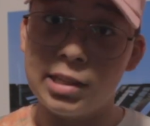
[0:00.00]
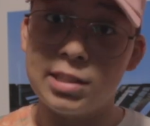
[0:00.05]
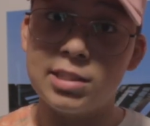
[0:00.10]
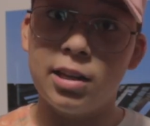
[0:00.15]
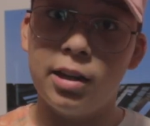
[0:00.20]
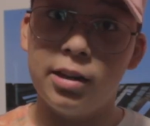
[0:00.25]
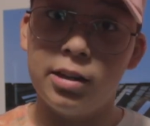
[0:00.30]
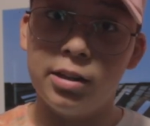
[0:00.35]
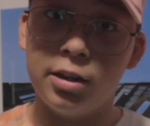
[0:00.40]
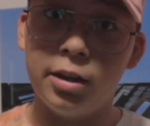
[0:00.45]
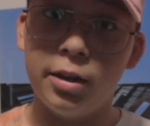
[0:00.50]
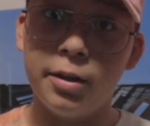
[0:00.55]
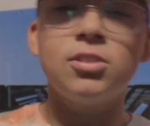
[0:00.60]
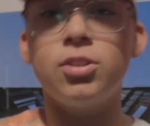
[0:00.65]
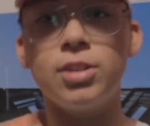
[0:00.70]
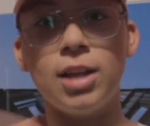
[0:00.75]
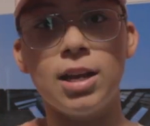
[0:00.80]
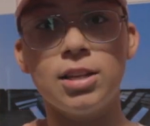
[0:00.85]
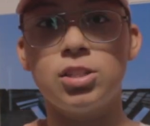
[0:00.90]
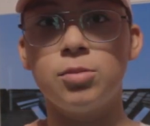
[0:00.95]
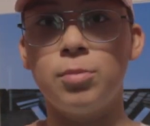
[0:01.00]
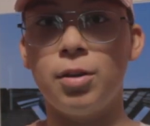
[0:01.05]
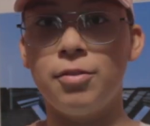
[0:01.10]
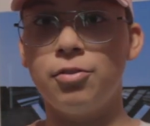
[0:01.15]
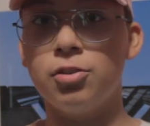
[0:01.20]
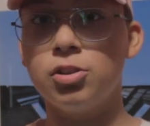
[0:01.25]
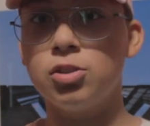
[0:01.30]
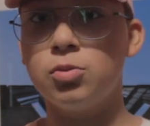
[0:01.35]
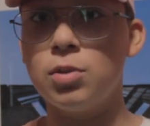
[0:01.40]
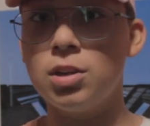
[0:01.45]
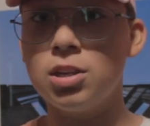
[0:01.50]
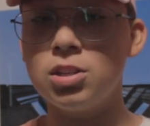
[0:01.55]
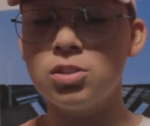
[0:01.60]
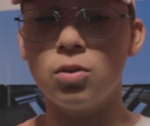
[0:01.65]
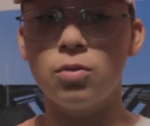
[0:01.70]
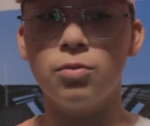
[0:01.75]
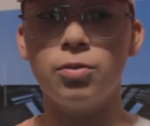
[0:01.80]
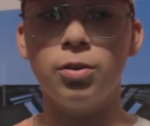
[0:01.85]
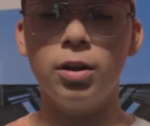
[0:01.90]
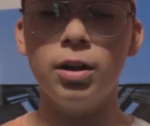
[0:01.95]
excited. So yeah, so my first week is
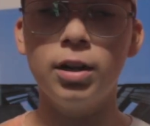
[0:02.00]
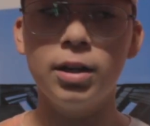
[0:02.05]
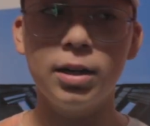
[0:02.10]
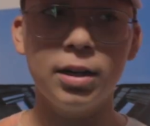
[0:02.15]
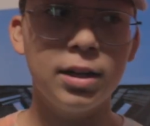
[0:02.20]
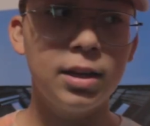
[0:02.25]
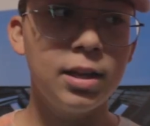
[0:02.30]
over,